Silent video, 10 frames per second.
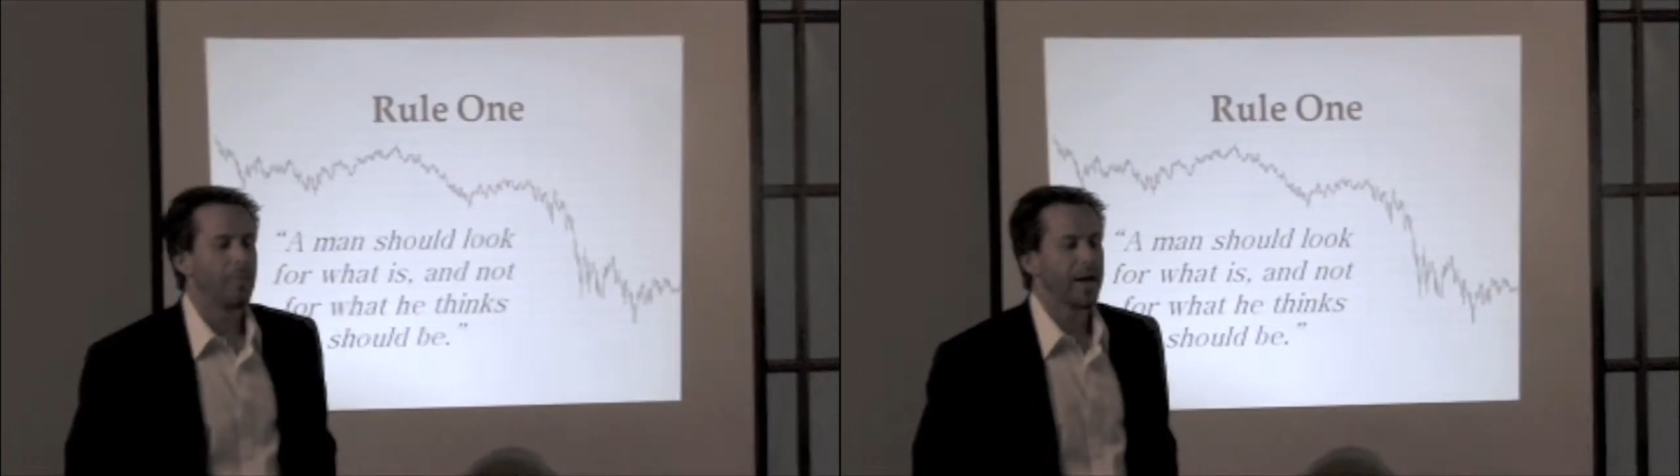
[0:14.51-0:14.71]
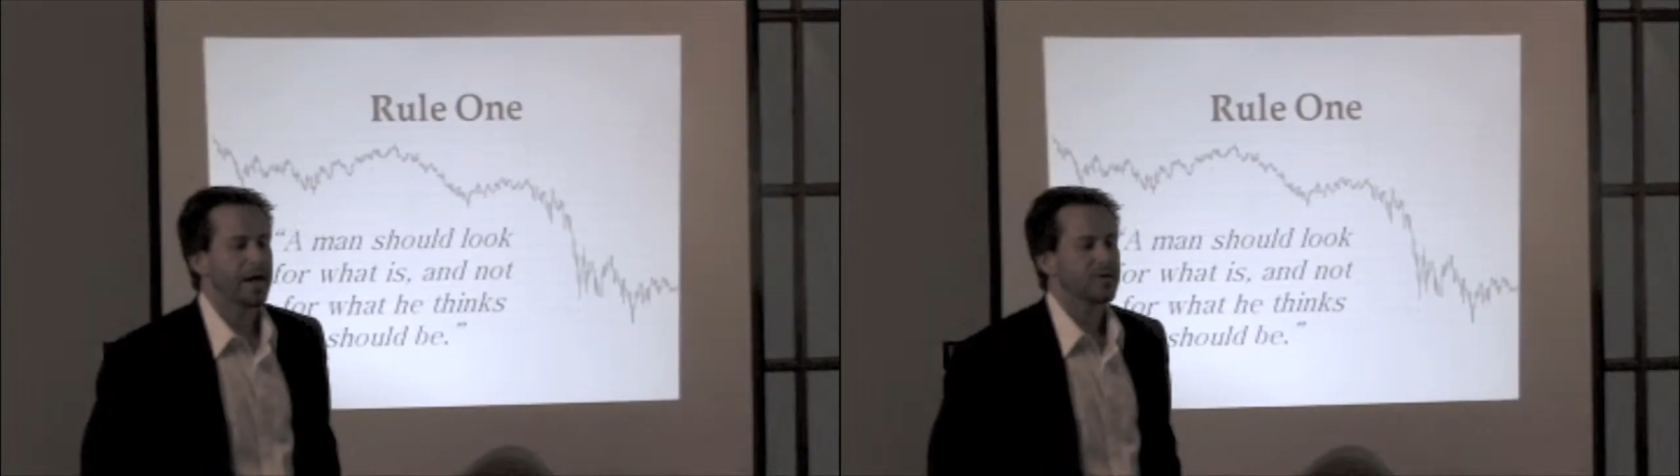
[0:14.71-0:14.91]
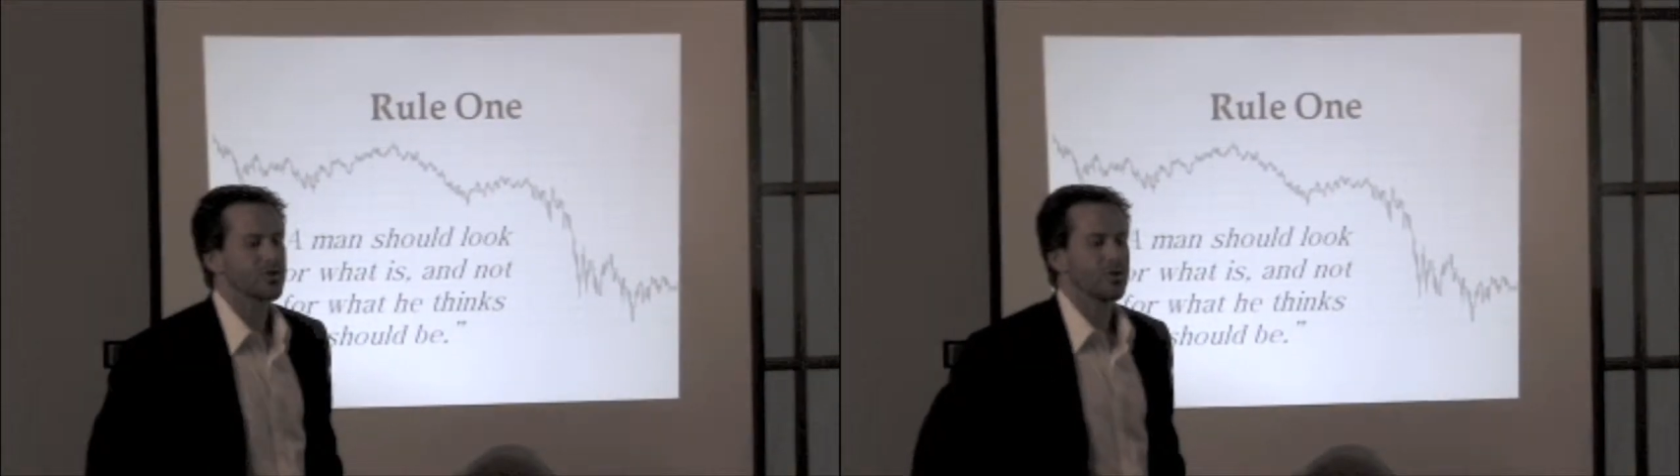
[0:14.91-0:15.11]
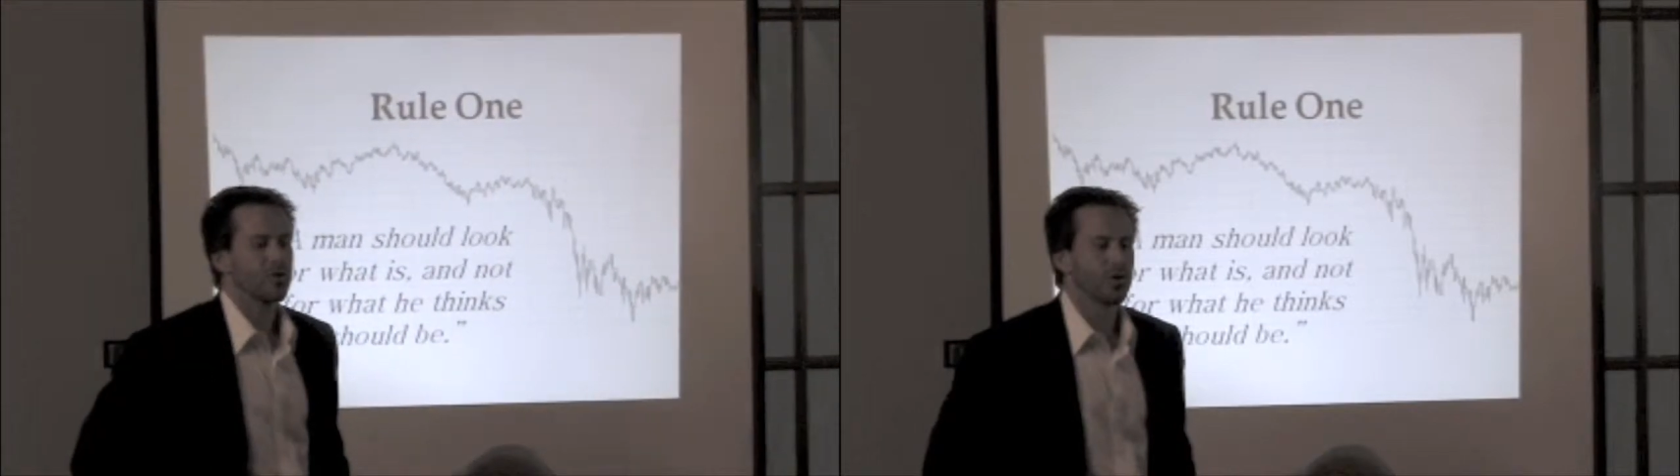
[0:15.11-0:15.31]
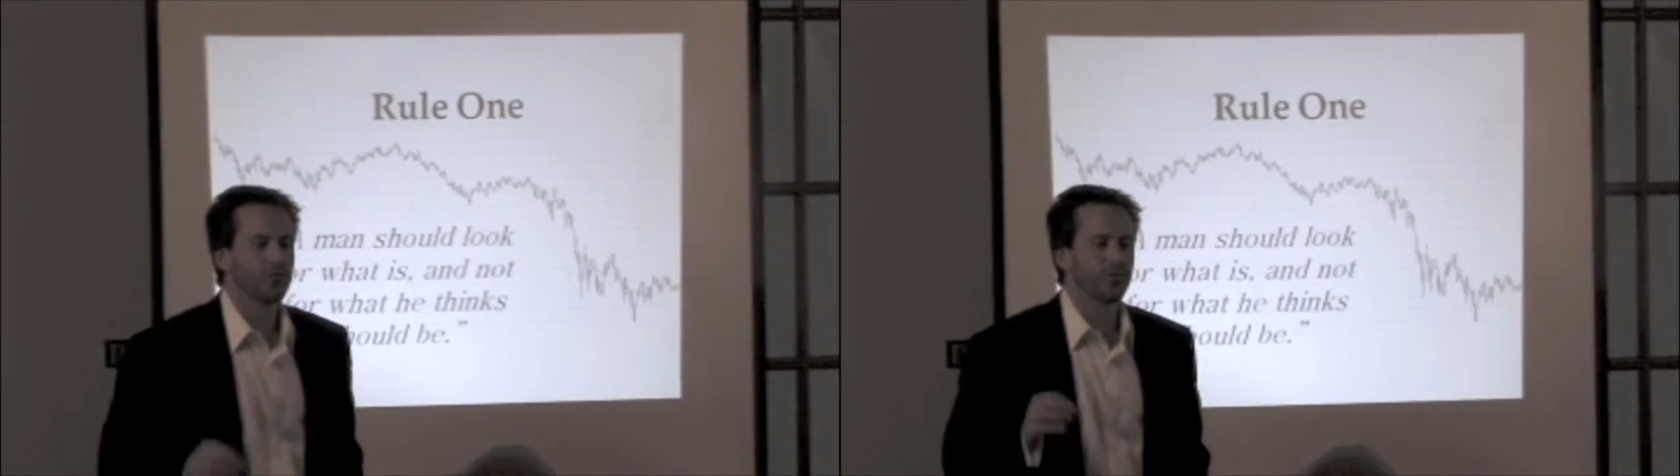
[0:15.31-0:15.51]
man should
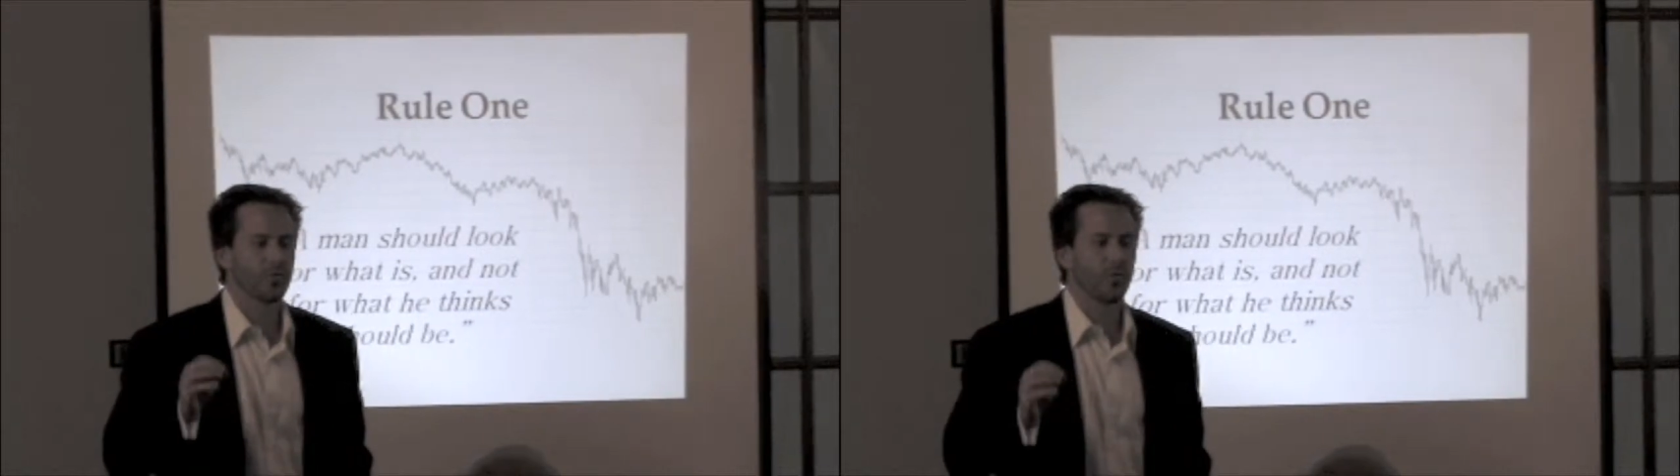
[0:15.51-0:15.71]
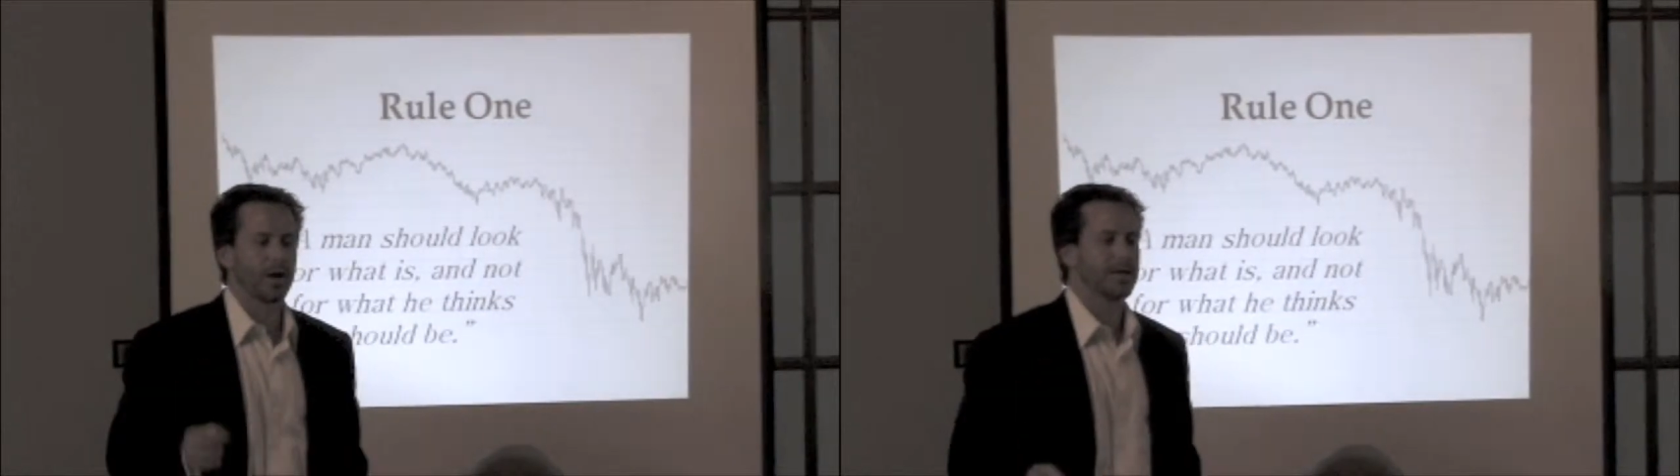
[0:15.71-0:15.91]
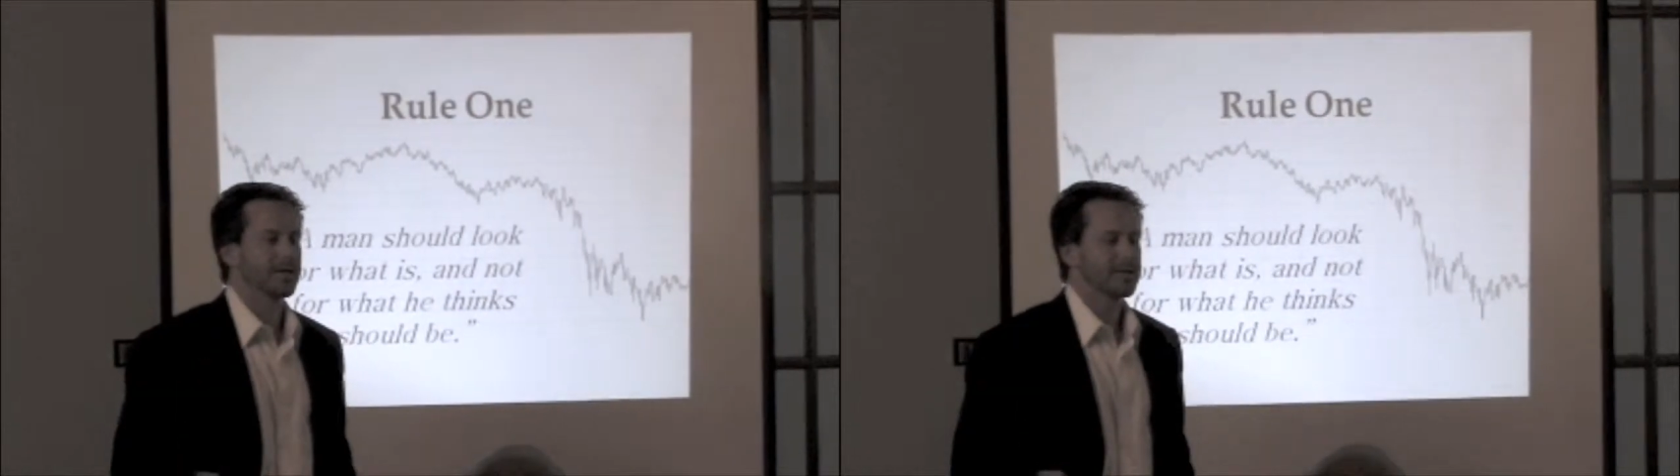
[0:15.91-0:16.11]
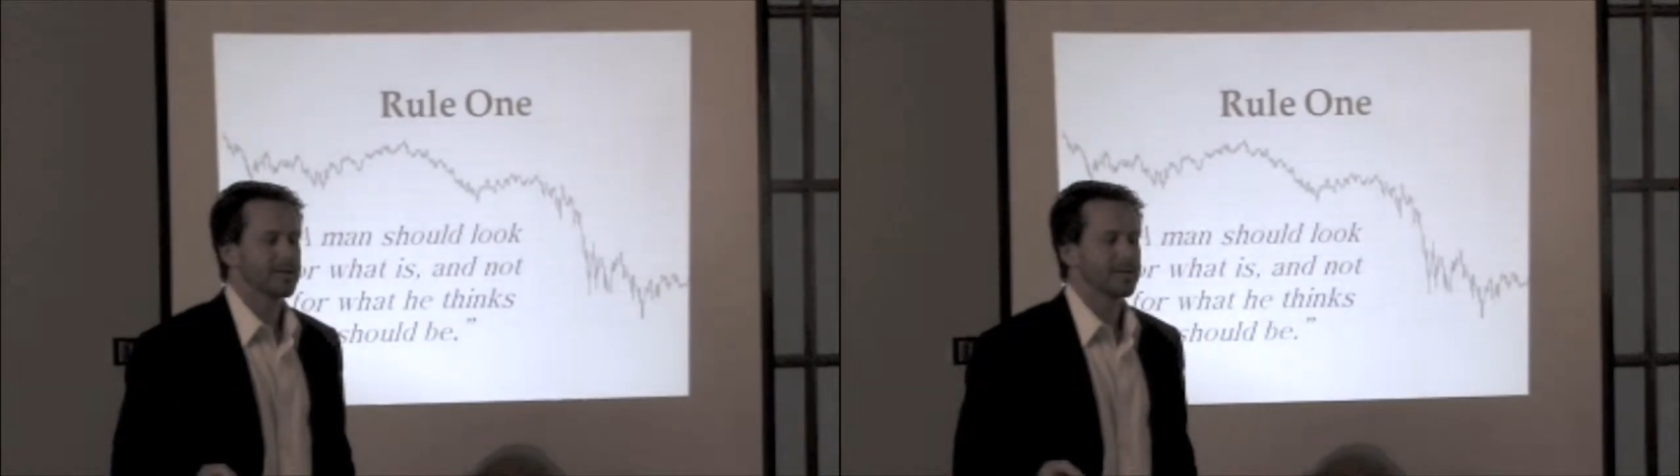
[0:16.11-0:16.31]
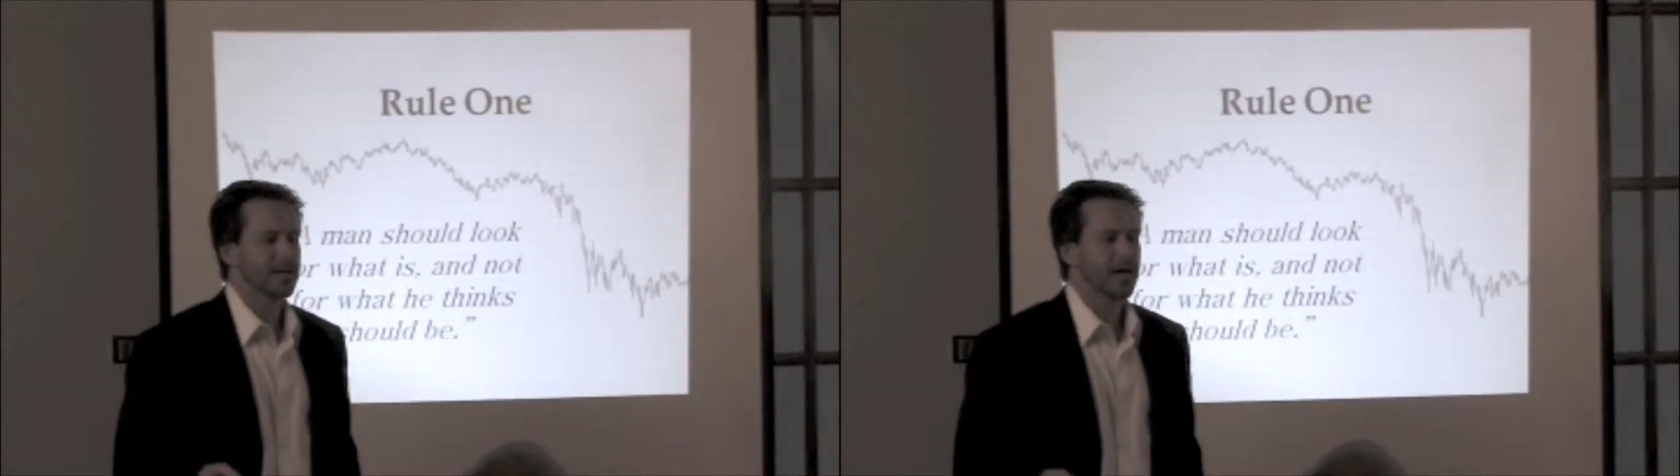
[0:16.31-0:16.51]
look for what
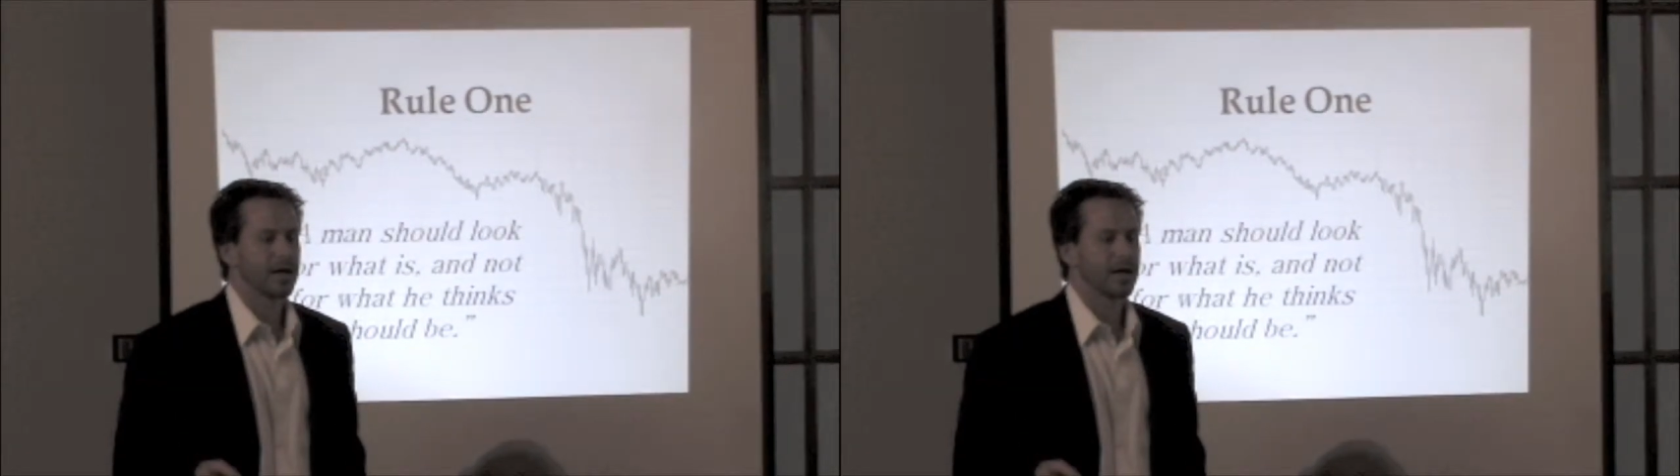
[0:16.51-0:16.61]
is